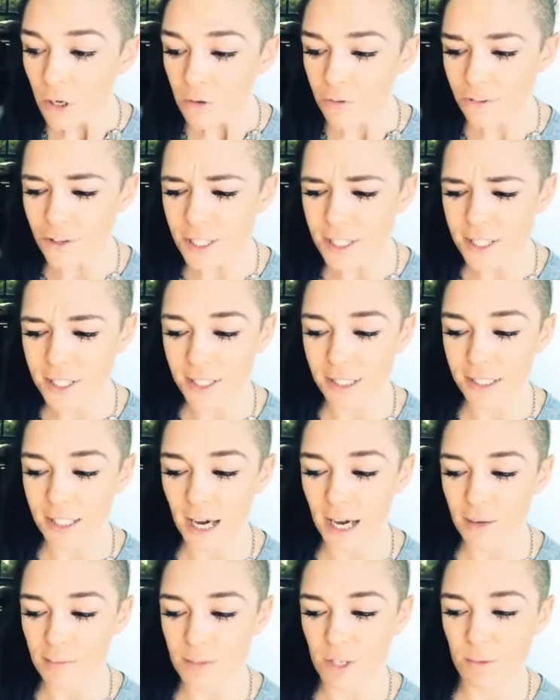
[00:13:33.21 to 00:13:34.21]
Firstly,
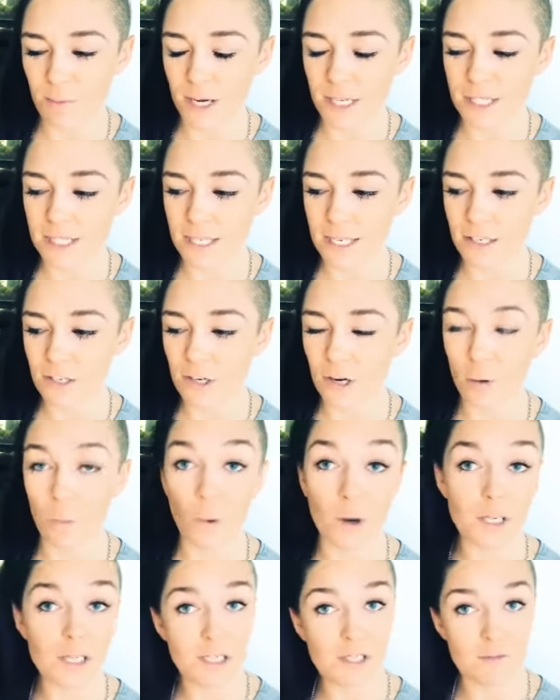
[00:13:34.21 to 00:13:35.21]
um, you might say, you know,
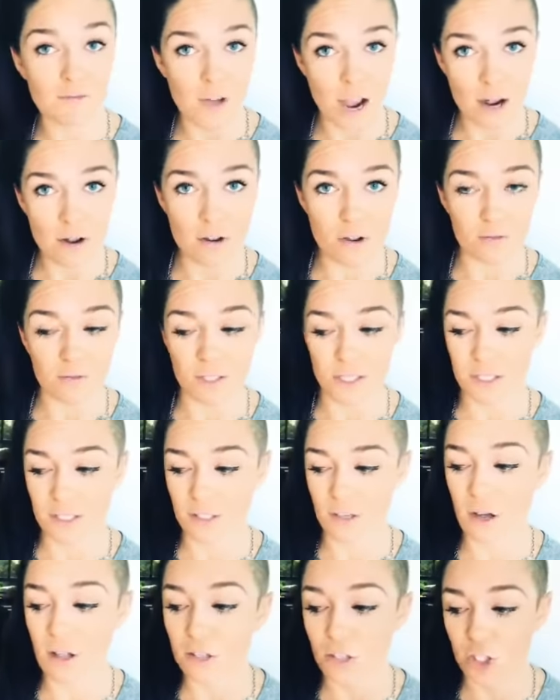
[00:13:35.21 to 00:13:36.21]
what is the value of this
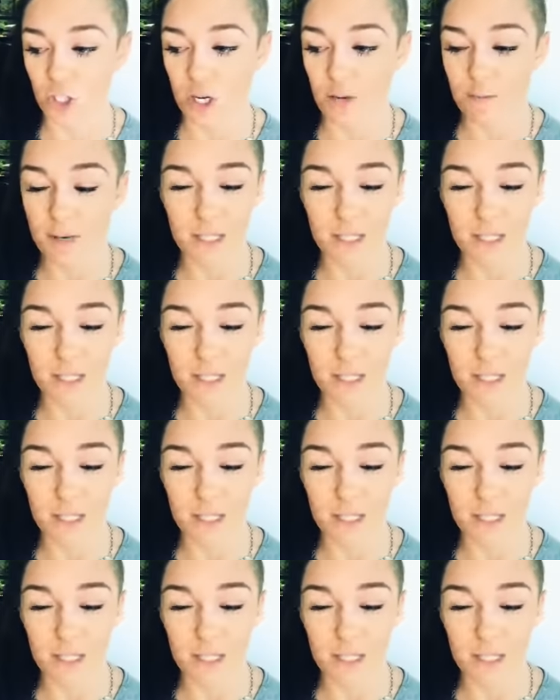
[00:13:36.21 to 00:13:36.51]
scholarship?